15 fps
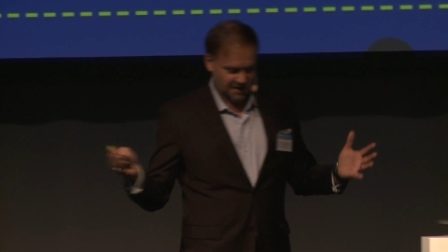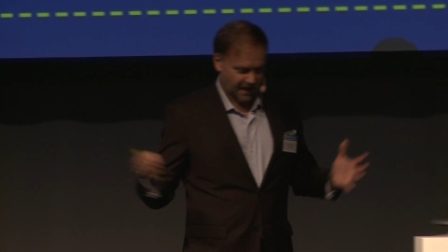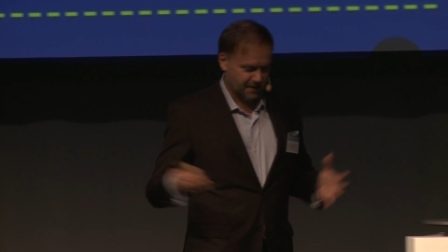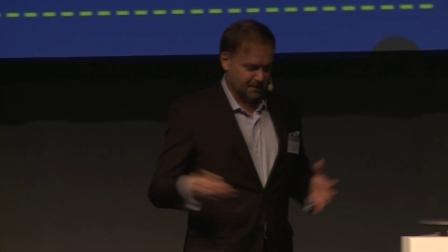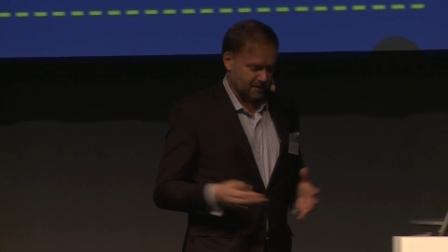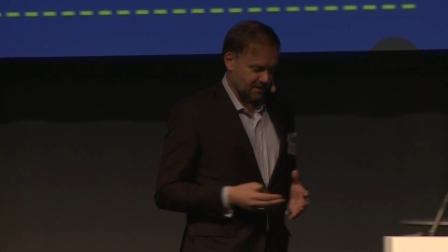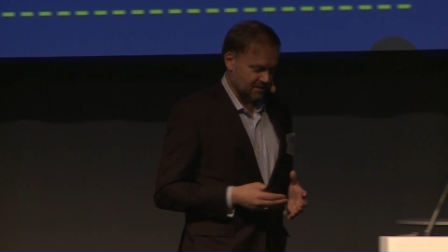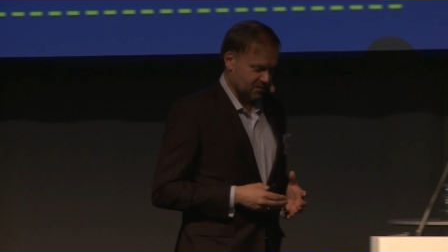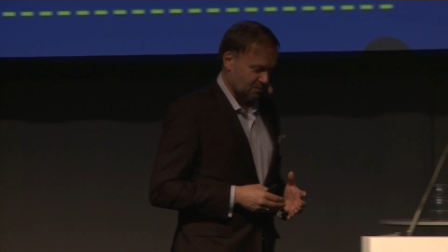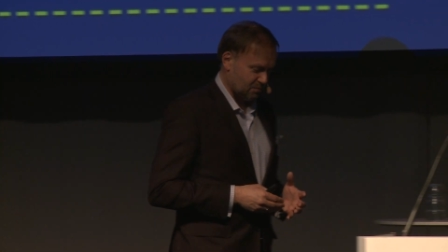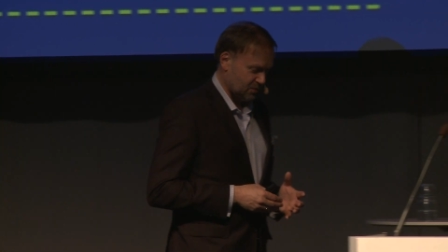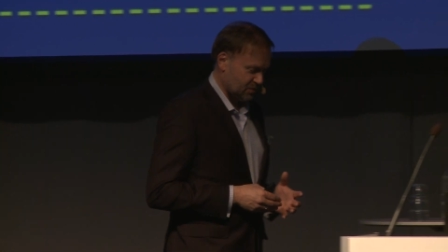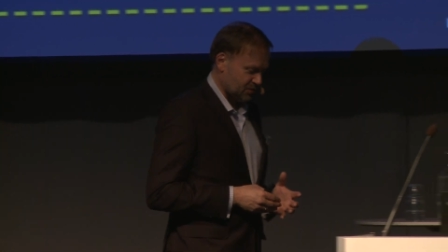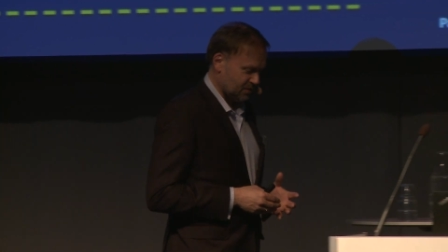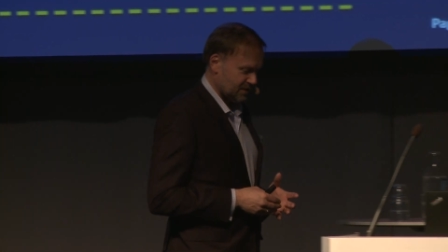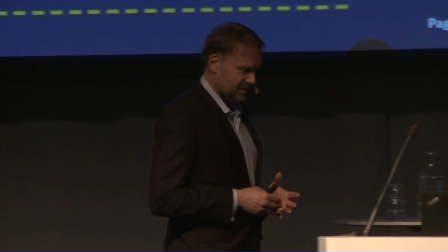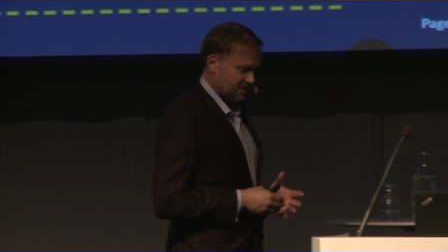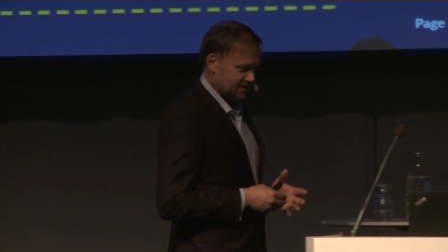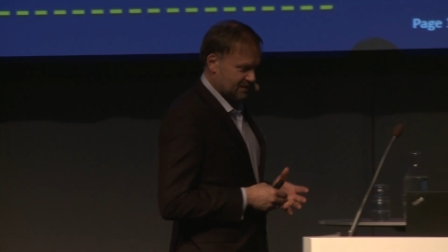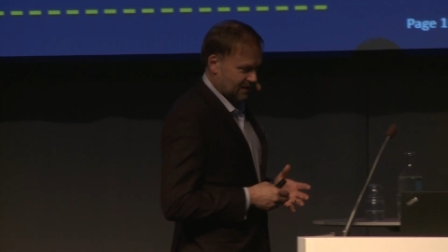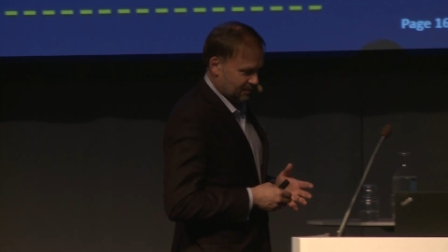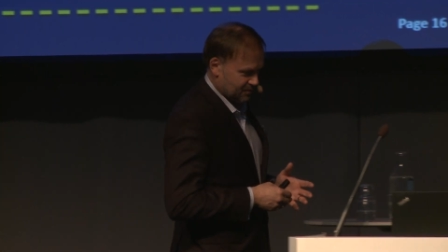endless
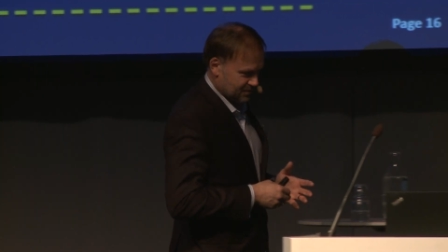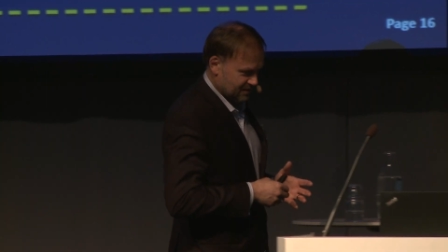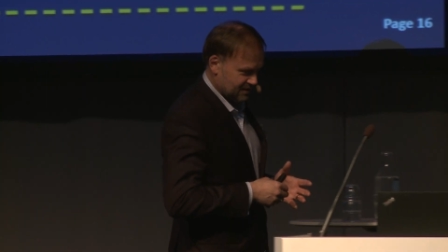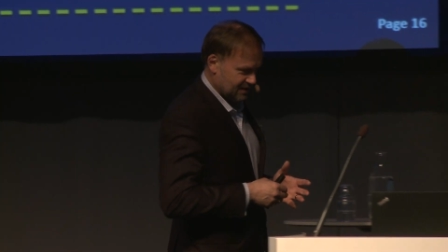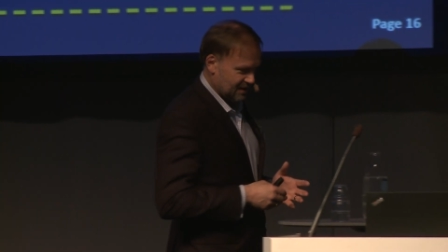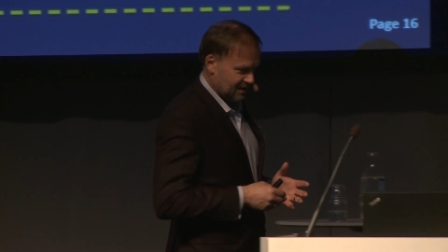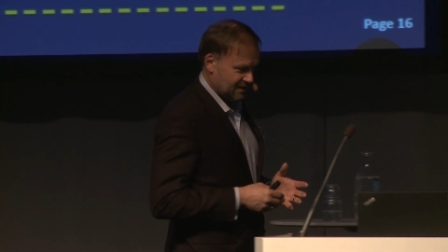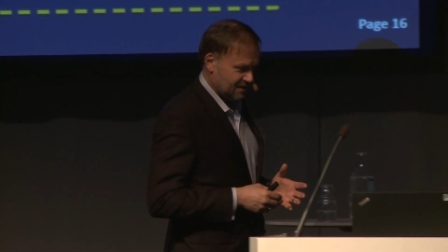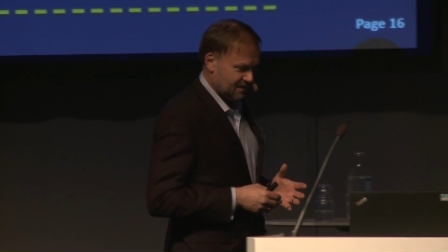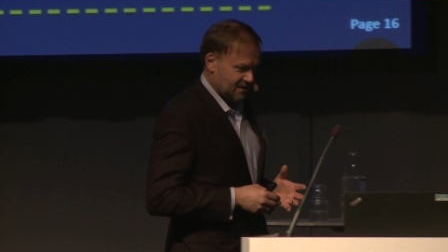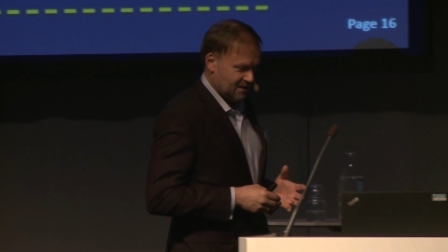opportunities, I would say,